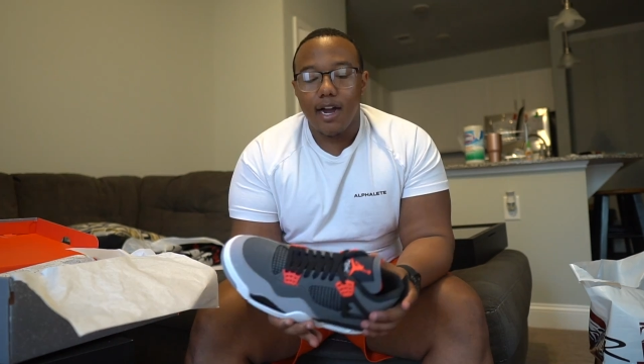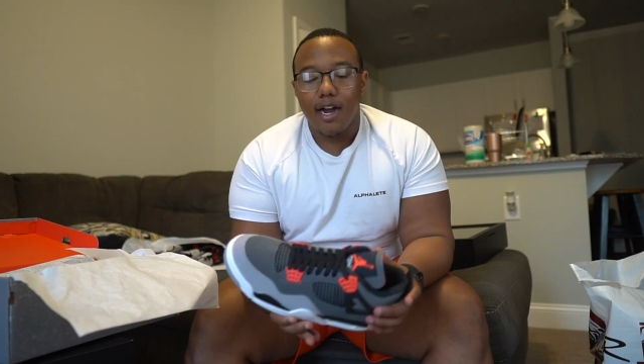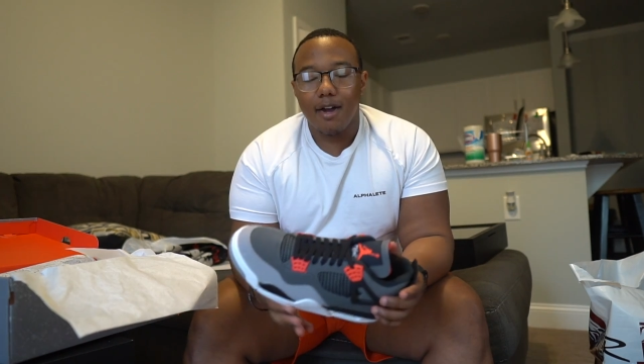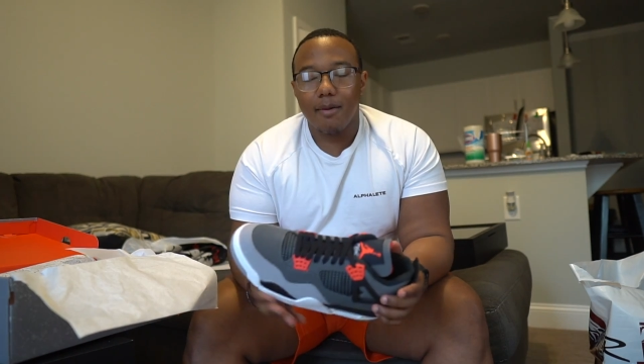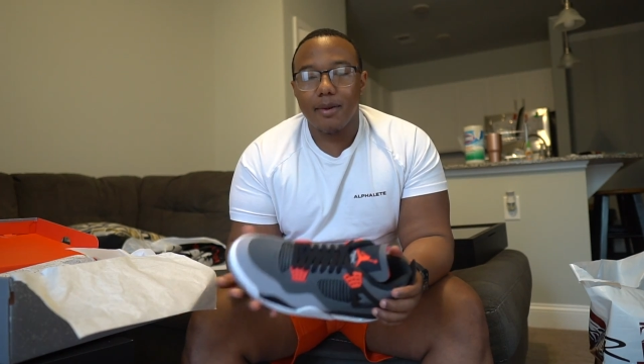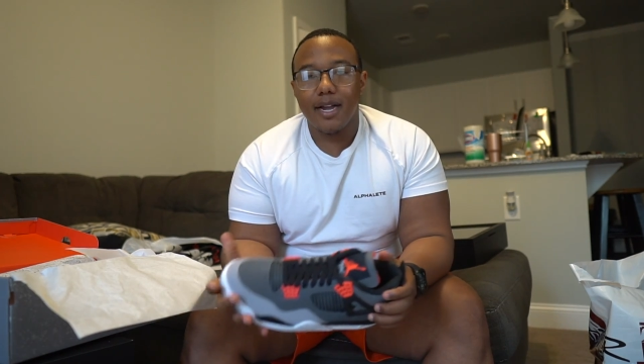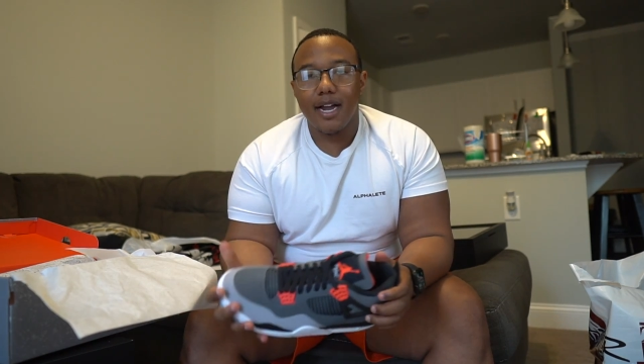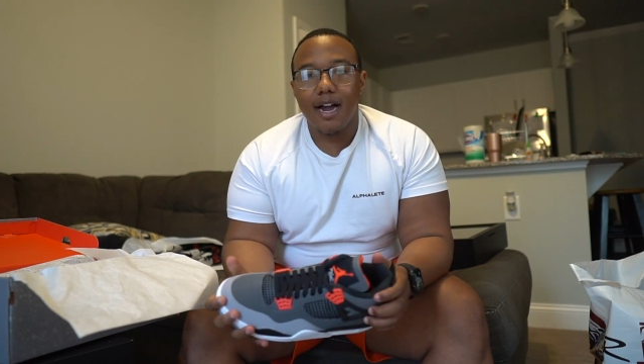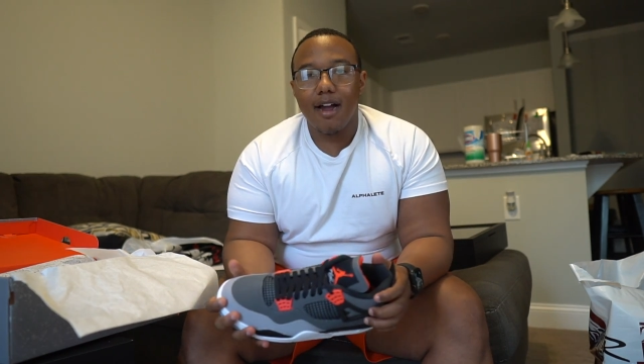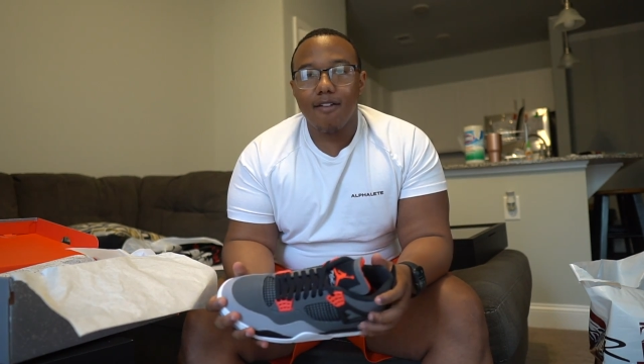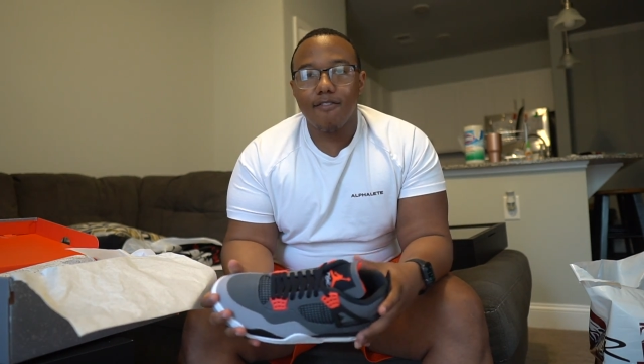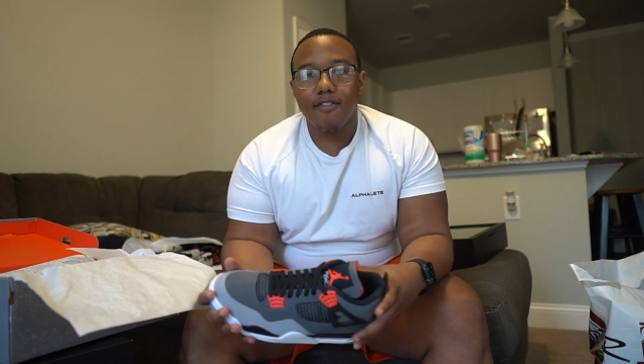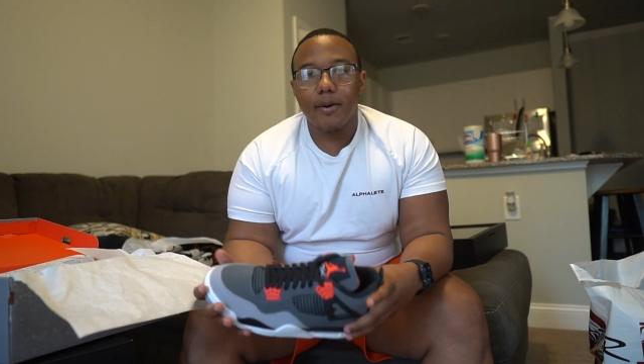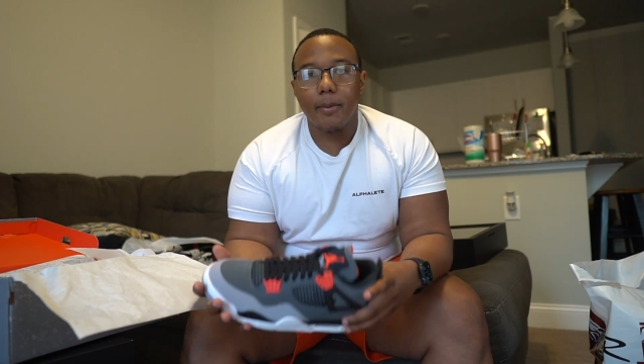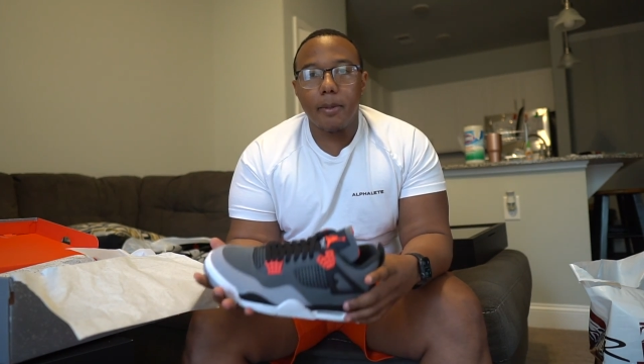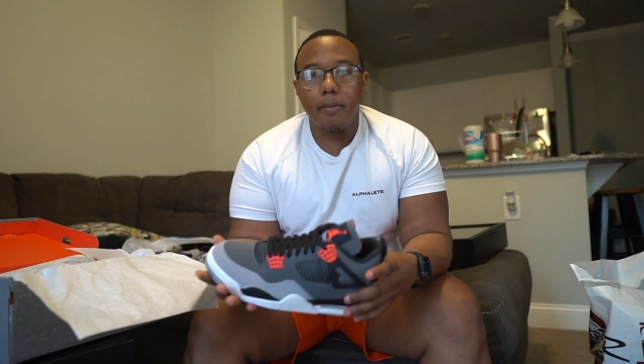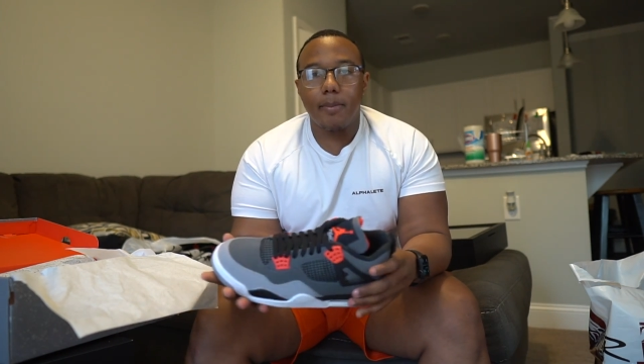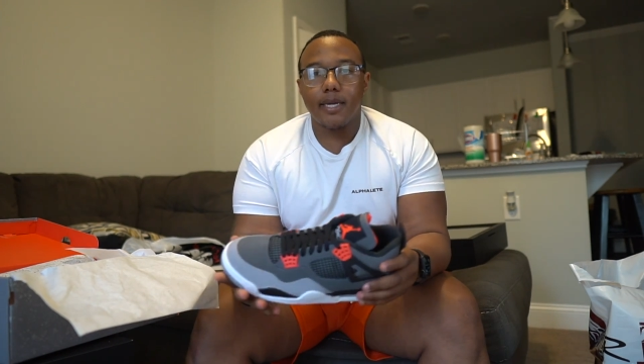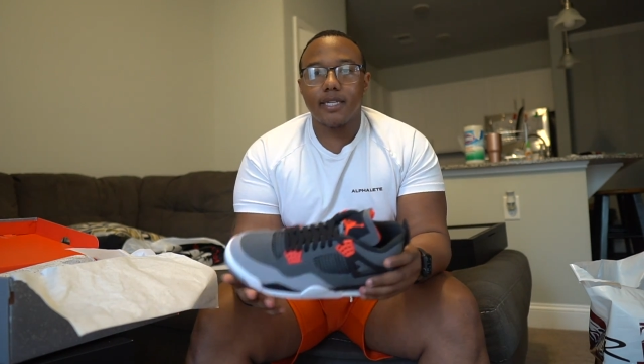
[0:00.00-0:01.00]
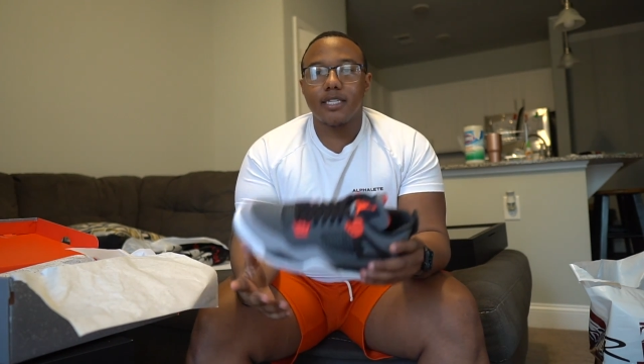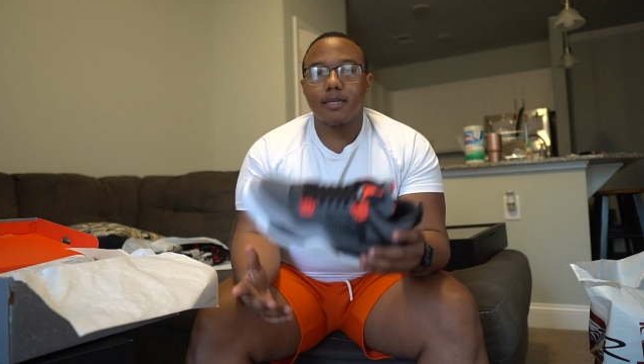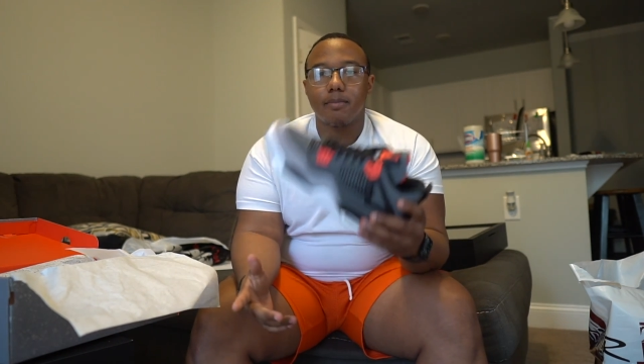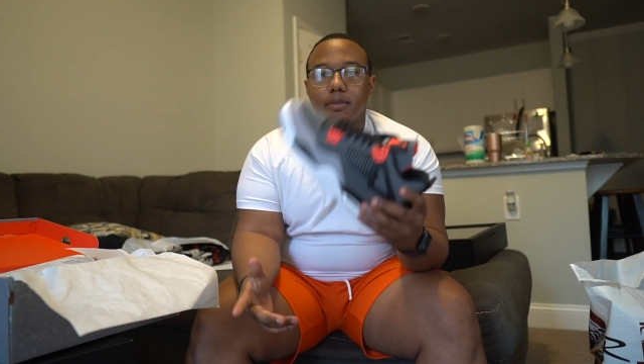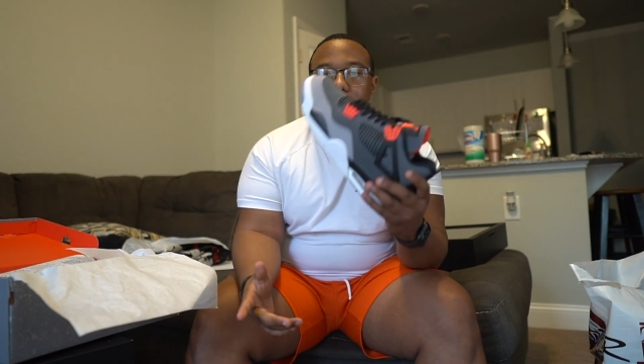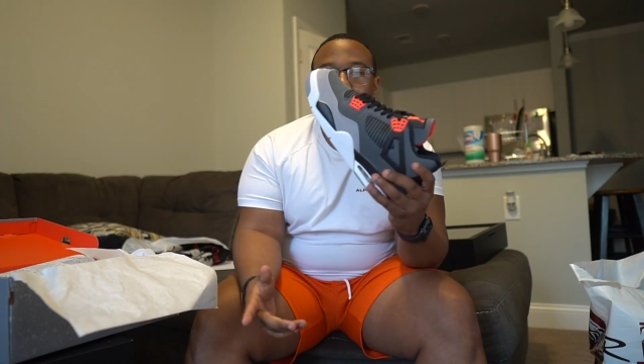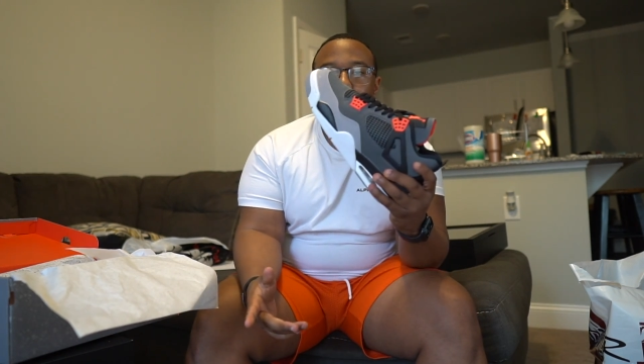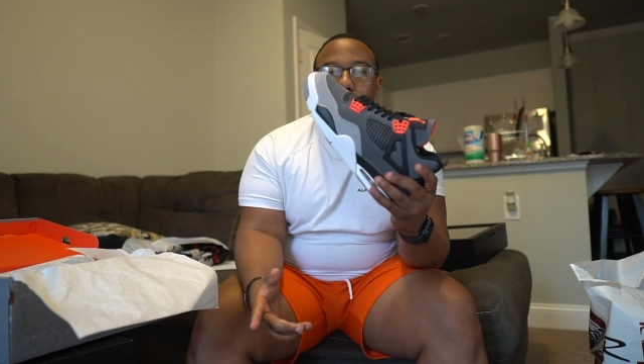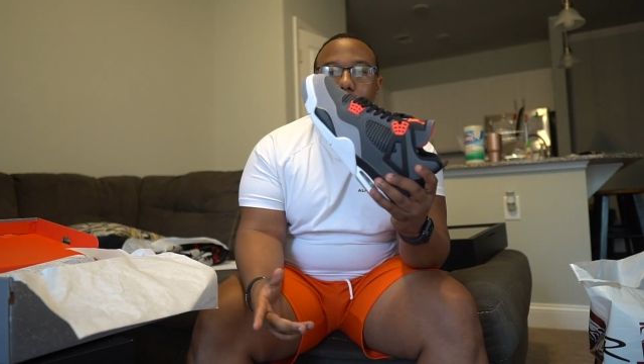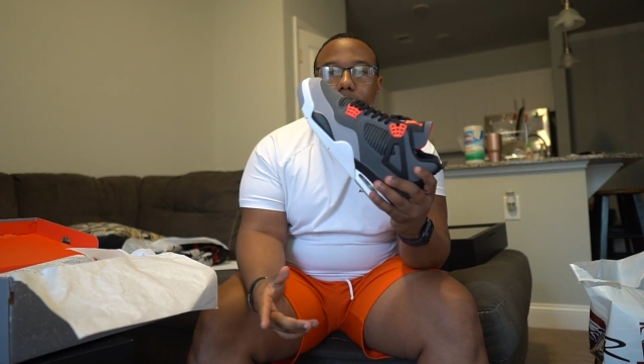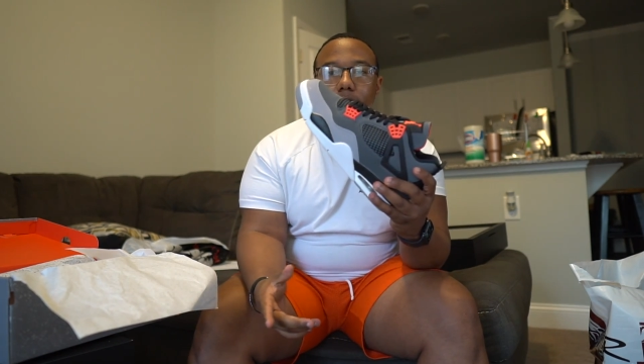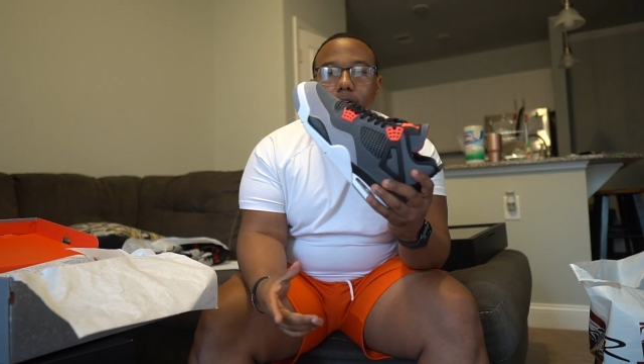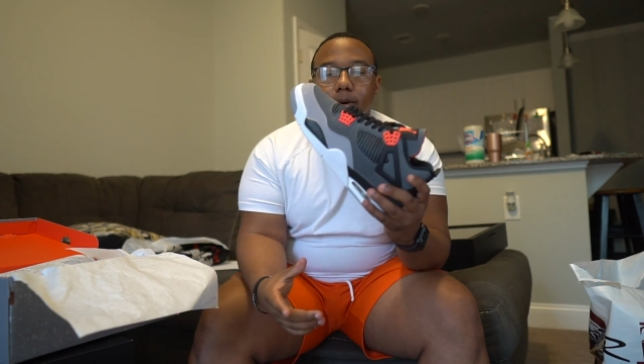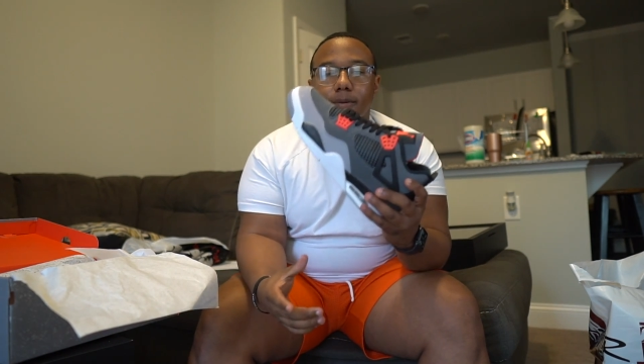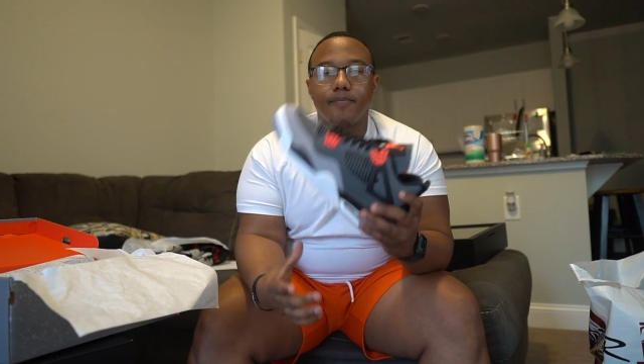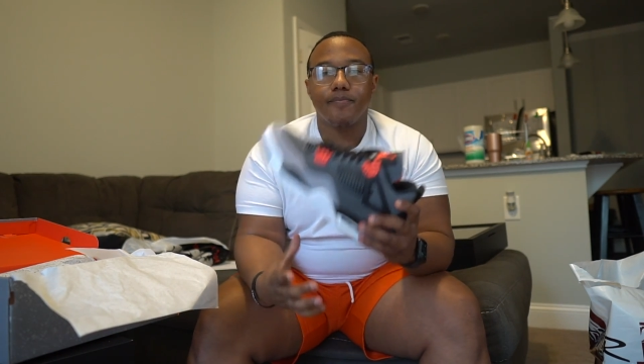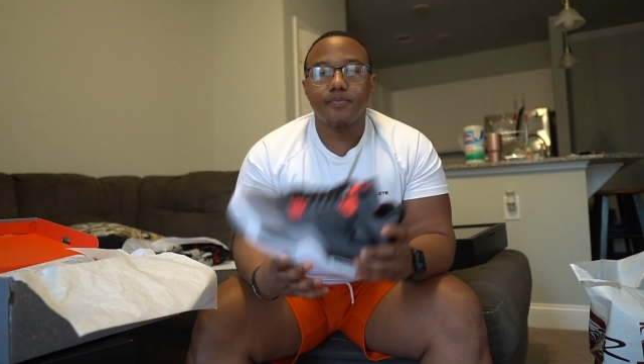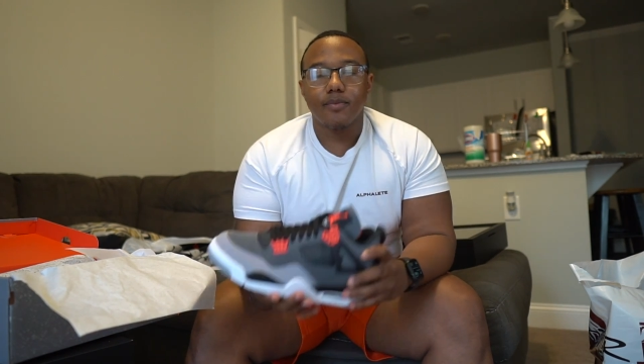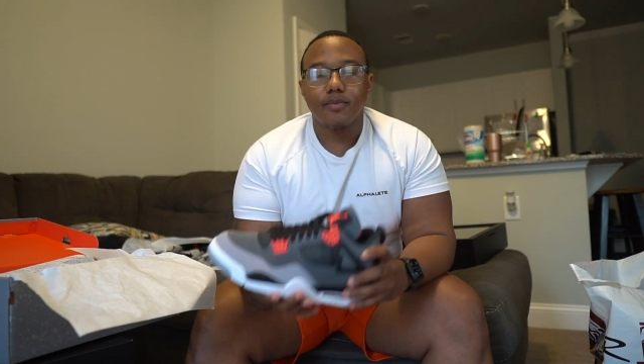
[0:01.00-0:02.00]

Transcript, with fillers: um, oh a guy in front of me picked up this pair